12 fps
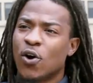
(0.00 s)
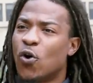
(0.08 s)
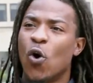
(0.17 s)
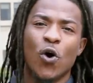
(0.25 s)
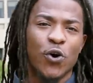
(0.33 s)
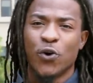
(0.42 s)

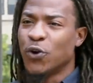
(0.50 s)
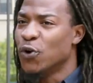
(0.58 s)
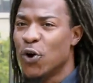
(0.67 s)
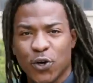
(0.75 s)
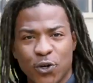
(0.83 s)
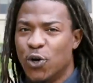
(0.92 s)
Going to New
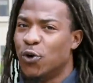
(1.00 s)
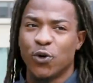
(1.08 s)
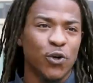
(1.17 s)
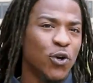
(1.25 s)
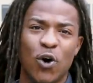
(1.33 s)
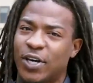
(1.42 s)
York, you know
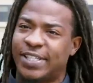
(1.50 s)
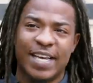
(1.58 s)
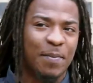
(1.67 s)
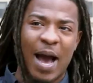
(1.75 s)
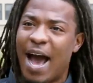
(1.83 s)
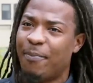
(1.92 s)
New York is
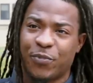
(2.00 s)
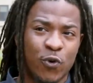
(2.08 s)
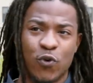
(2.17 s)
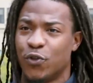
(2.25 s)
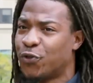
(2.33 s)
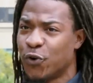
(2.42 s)
hip-hop
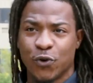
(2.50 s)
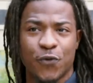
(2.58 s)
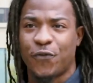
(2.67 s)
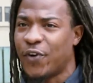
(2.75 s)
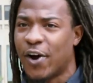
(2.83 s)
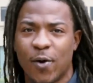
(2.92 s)
through and through, you
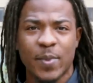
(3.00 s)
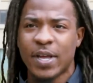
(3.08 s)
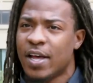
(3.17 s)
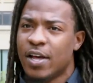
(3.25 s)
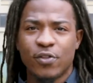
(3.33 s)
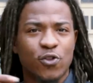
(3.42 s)
feel me?
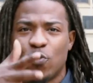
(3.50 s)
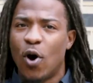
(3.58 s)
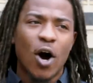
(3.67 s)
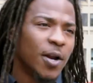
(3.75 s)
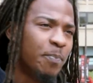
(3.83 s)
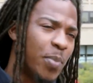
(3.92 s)
Through
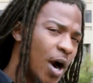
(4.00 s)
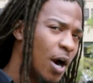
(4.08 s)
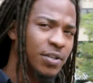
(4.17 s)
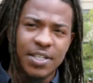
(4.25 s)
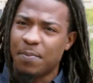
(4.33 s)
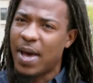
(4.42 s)
all the
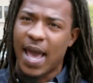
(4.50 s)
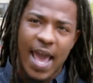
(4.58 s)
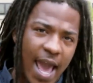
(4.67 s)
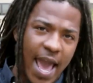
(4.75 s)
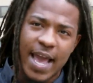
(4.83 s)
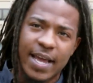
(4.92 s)
boroughs in
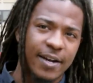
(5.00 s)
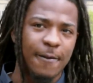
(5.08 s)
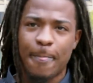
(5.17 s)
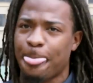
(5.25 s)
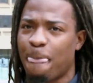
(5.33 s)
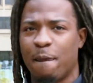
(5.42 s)
Manhattan
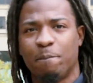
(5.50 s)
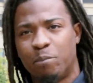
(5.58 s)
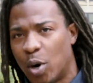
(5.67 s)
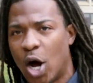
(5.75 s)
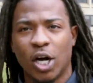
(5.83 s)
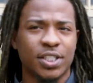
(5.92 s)
and in
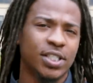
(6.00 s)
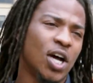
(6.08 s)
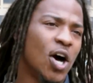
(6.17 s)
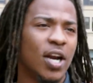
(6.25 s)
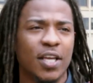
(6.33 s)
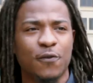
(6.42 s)
Bronx and
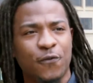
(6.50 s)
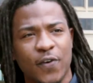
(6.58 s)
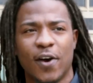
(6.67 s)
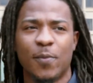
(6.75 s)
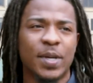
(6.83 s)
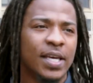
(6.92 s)
all that, you
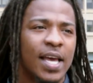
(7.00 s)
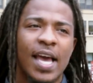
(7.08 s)
feel me?